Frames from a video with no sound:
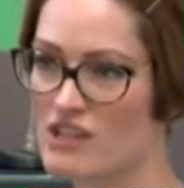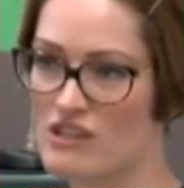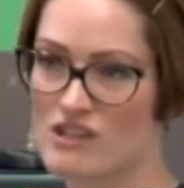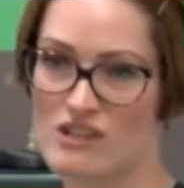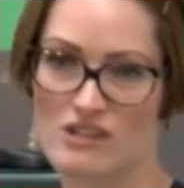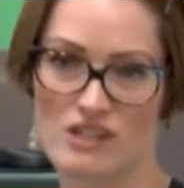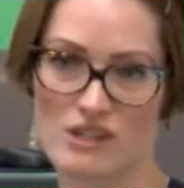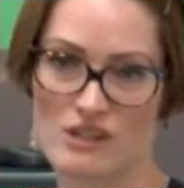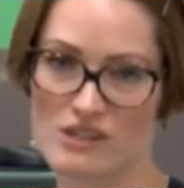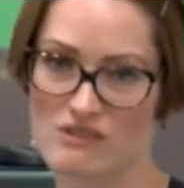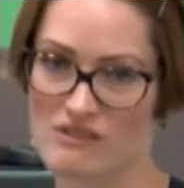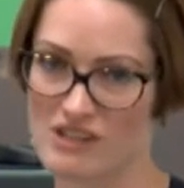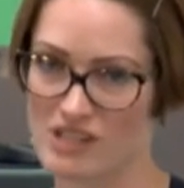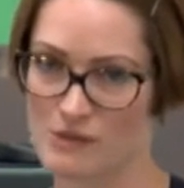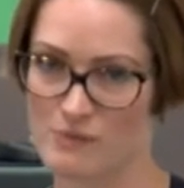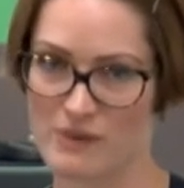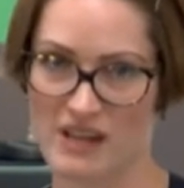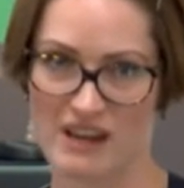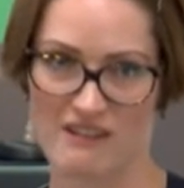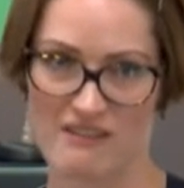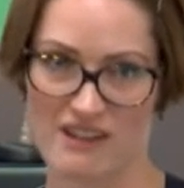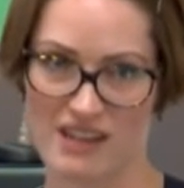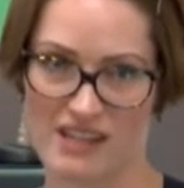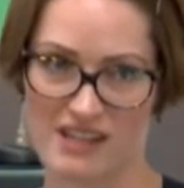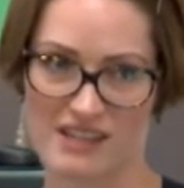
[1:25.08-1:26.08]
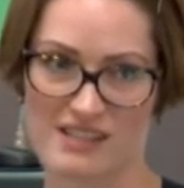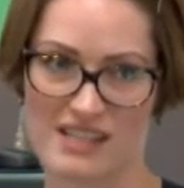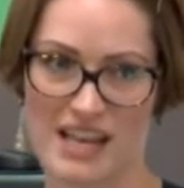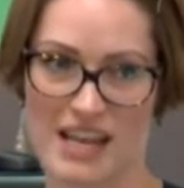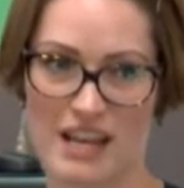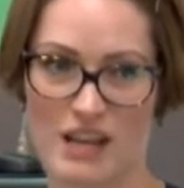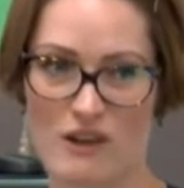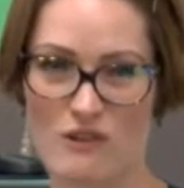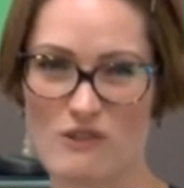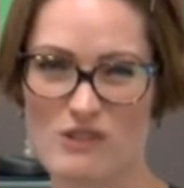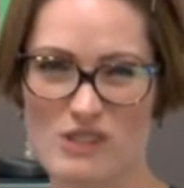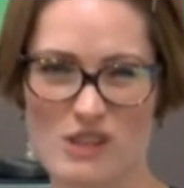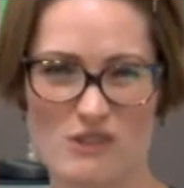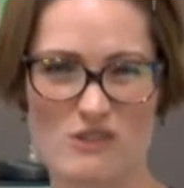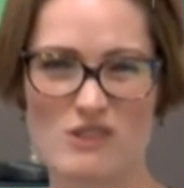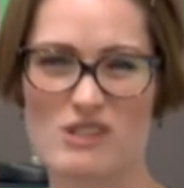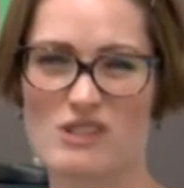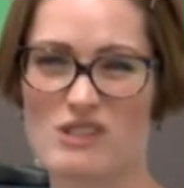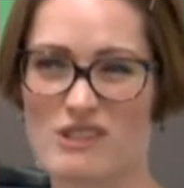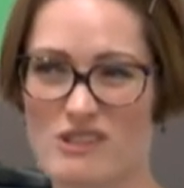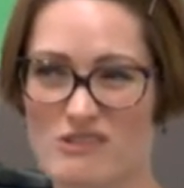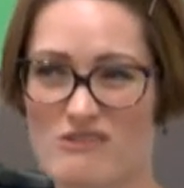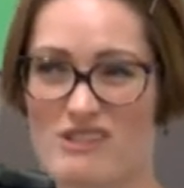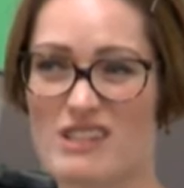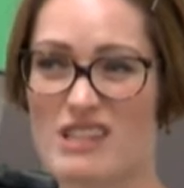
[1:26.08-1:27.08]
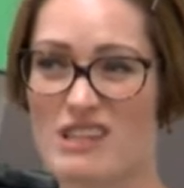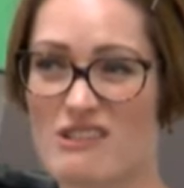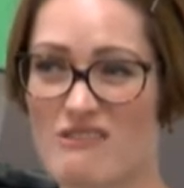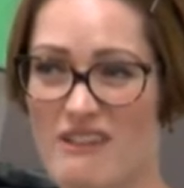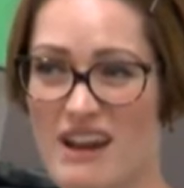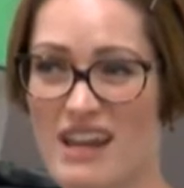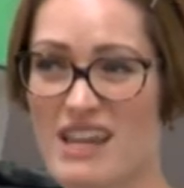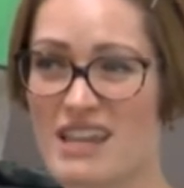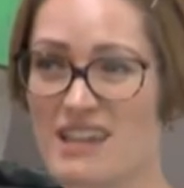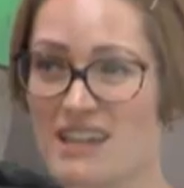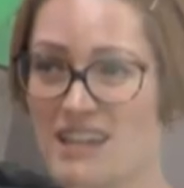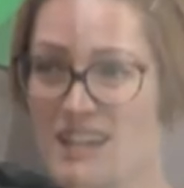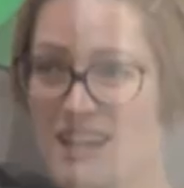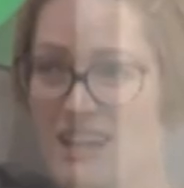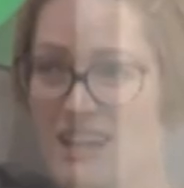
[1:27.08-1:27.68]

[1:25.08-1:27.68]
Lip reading: good user experience, and it also just looks really great.